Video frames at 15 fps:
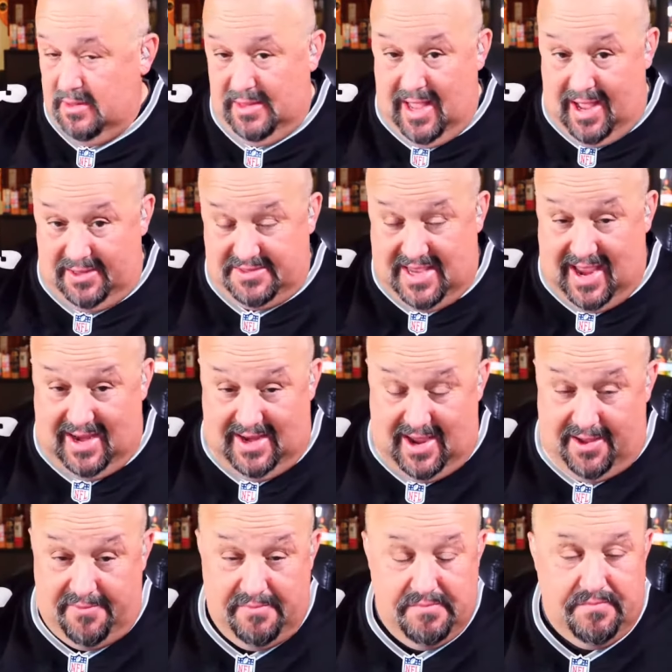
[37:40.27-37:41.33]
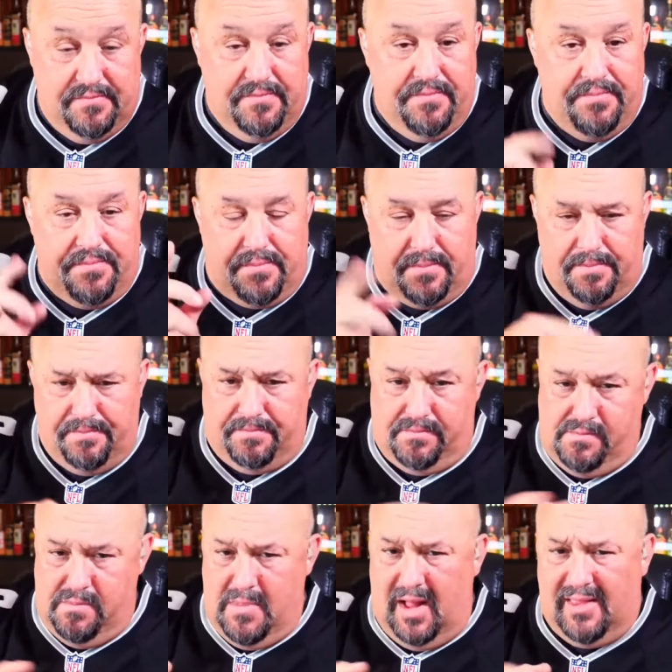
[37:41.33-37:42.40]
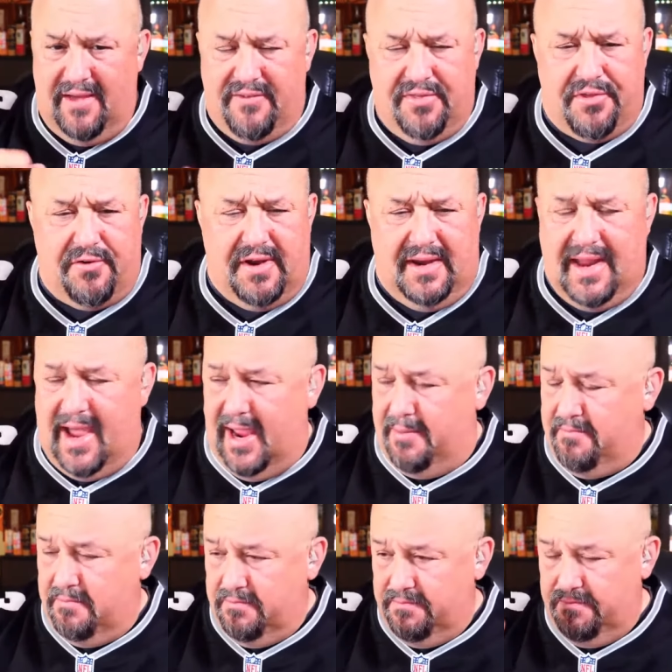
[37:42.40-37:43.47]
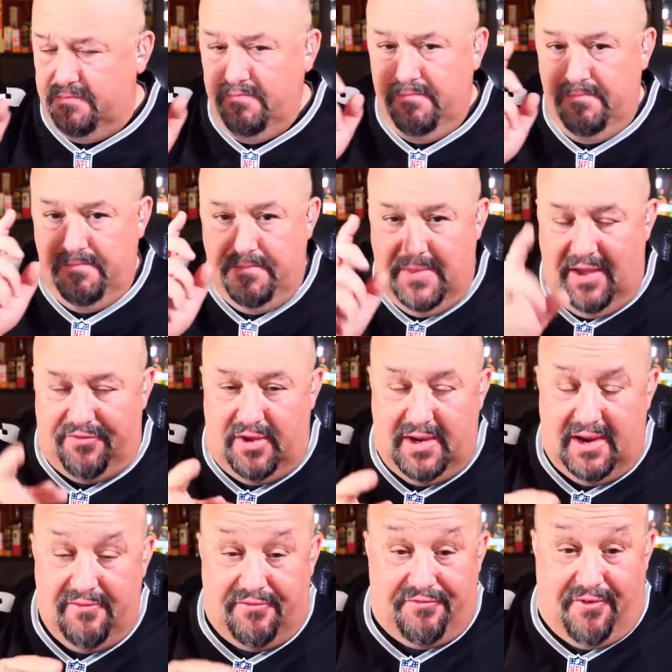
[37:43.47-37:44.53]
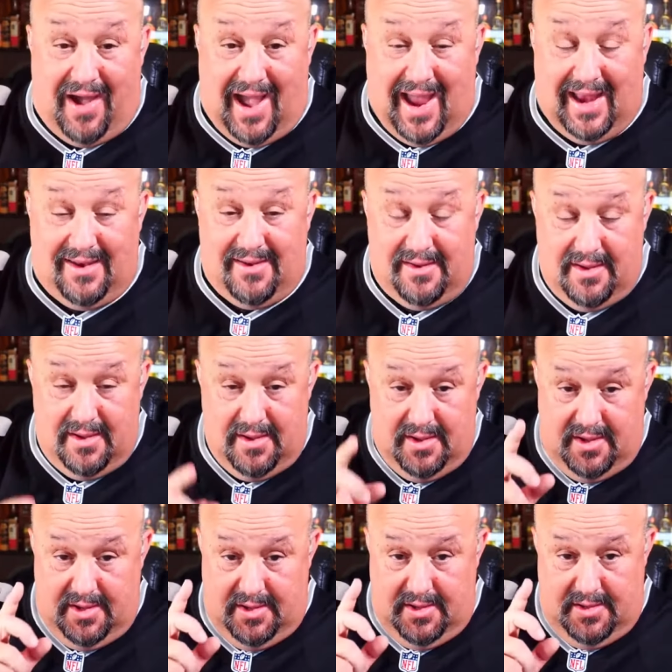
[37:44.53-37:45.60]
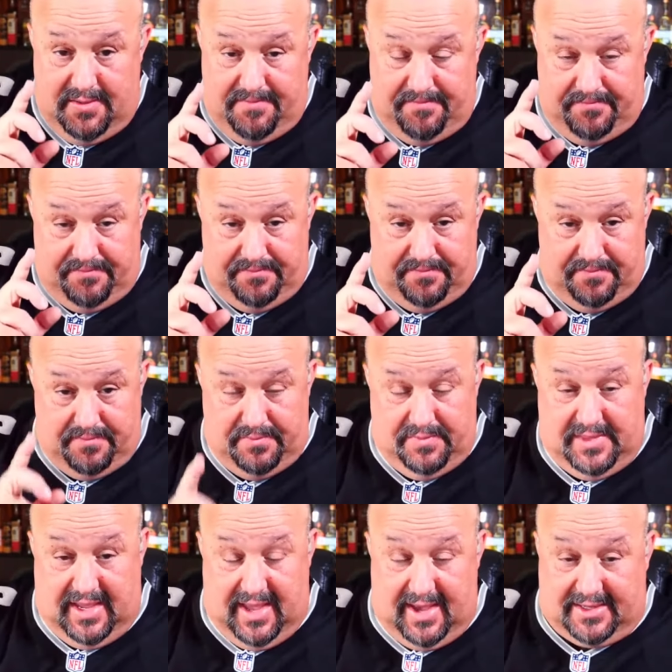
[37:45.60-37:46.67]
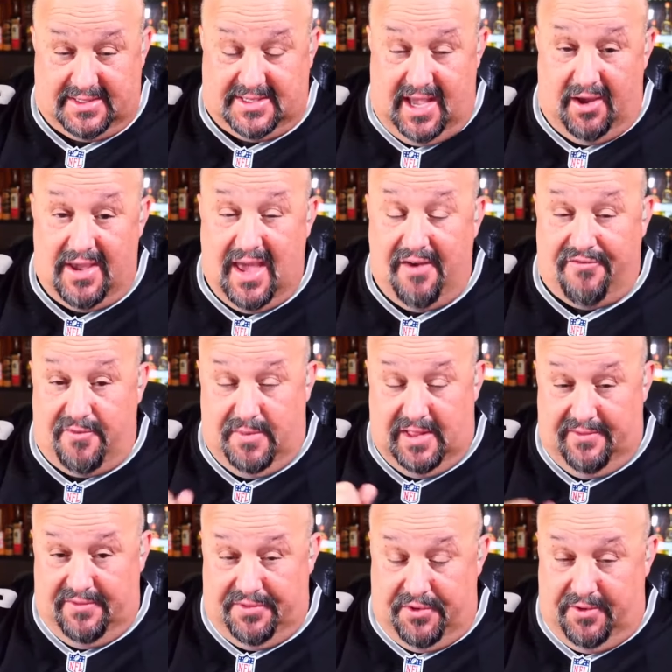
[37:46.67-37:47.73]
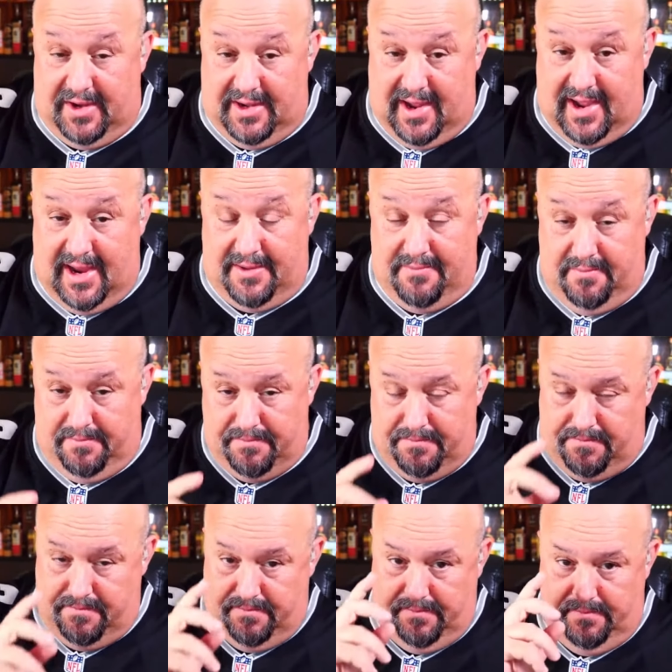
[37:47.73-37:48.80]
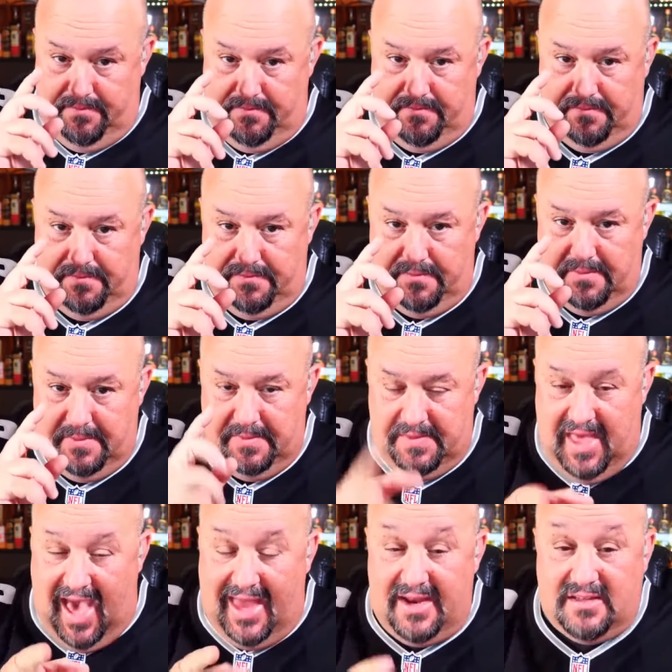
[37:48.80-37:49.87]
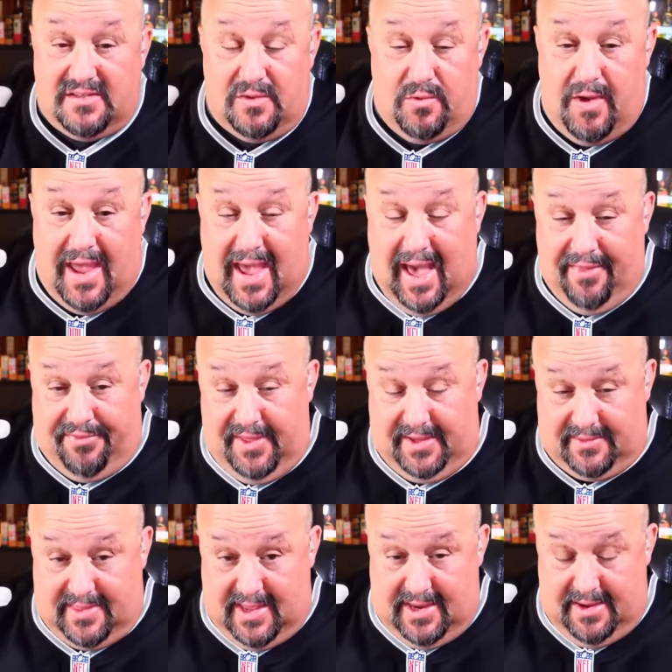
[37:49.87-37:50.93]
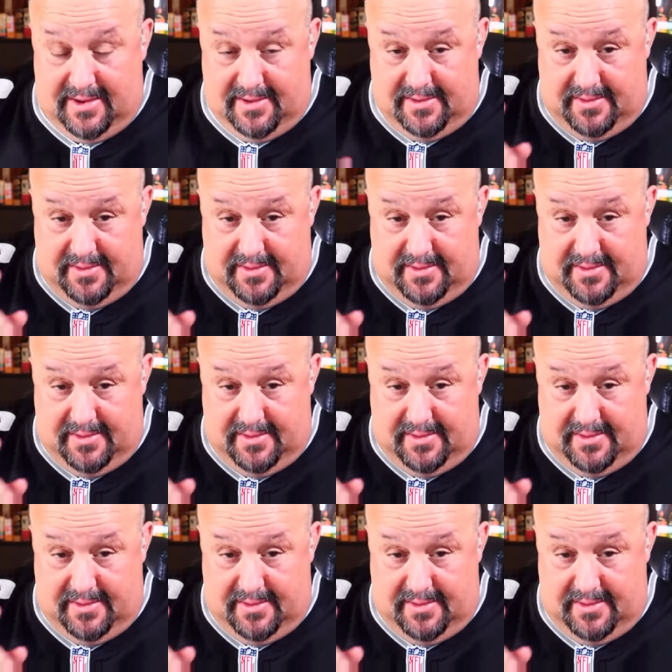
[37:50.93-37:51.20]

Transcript: Altina, 1139. If you can find the Excelia from 1139, that is the way I think that